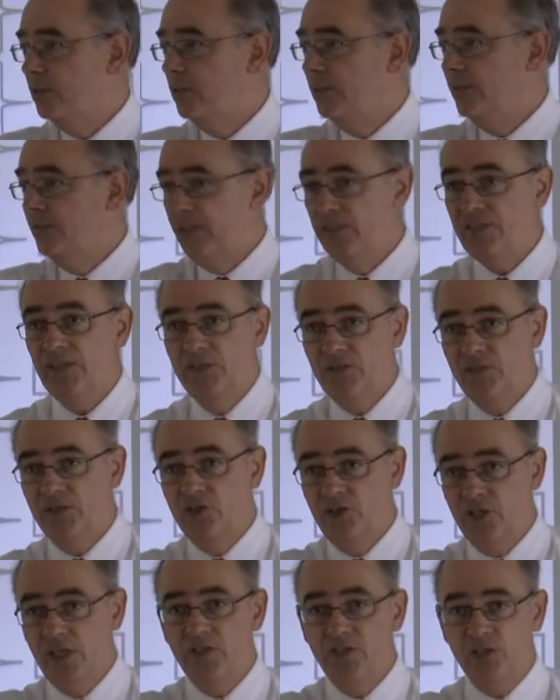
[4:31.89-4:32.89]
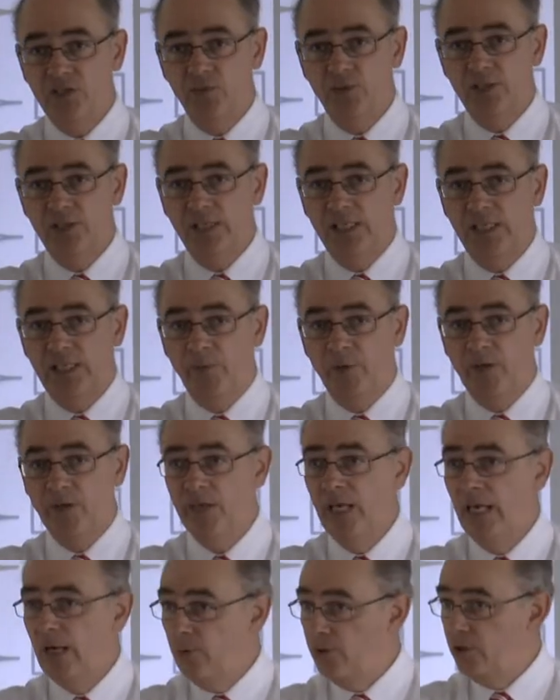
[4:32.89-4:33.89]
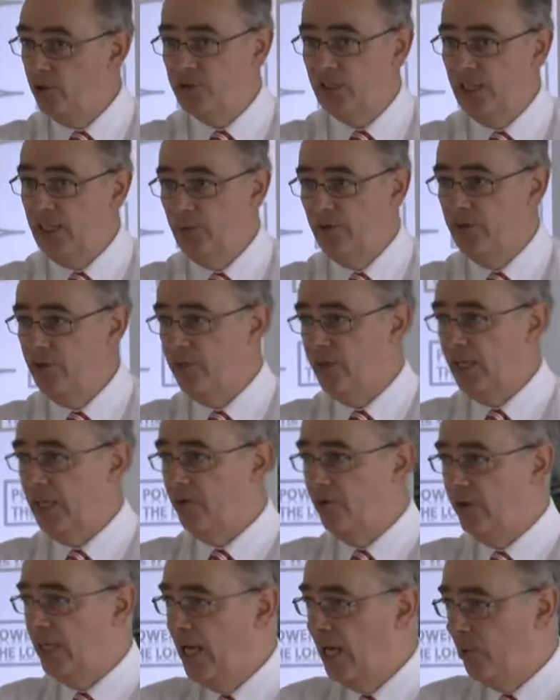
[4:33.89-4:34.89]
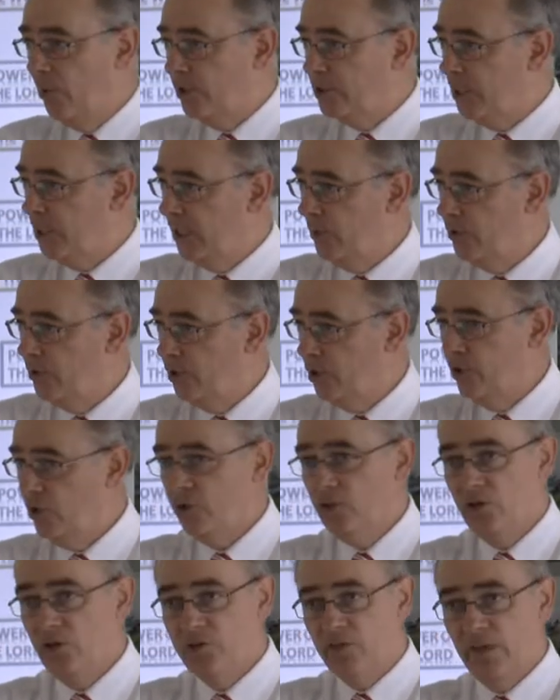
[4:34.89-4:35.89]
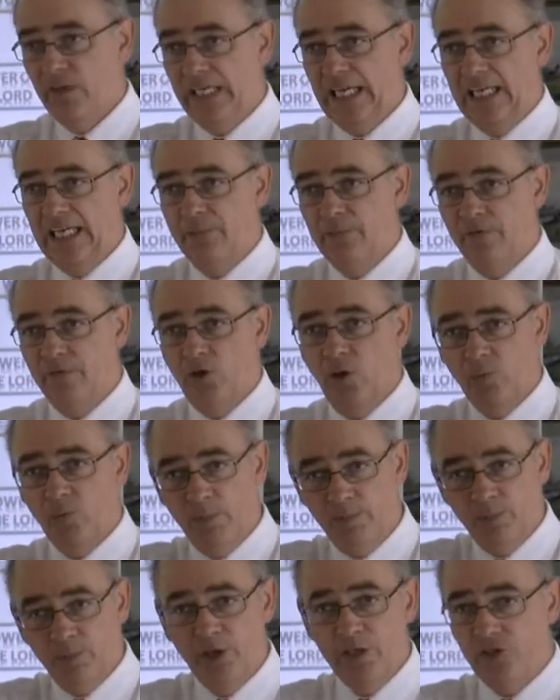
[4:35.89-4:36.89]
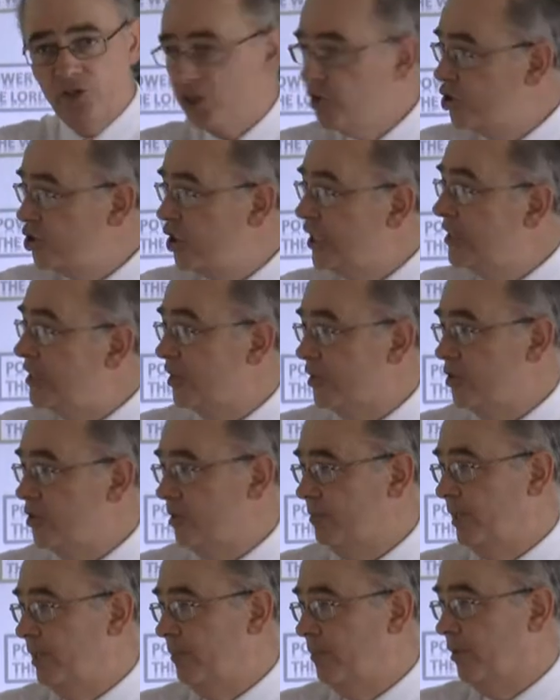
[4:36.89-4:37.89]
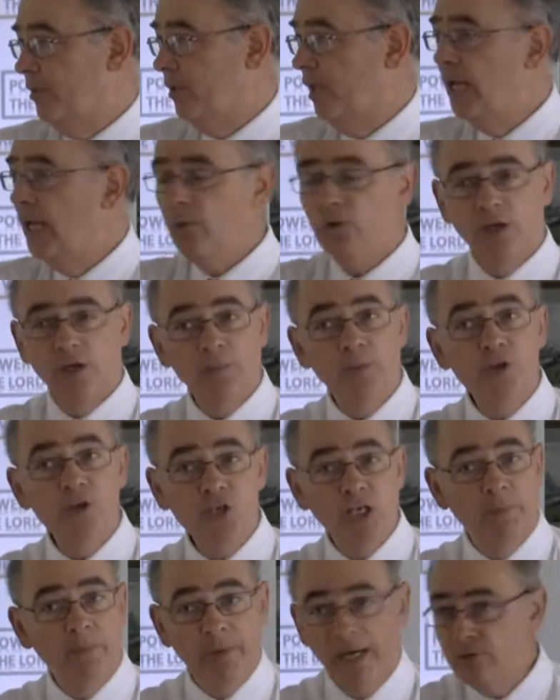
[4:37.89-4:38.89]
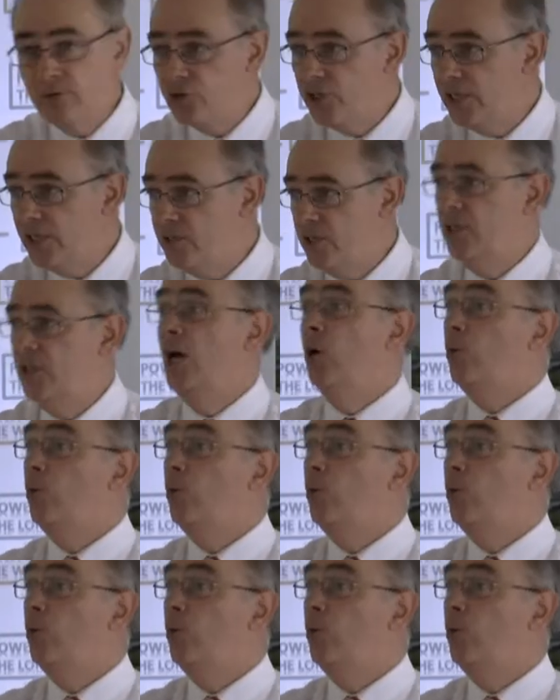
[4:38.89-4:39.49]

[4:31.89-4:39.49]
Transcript: This is the Jesus we're dealing with. We're not dealing with a theory. We're dealing with the good news of the kingdom of God. We're preaching Jesus to people. We're not preaching about Jesus.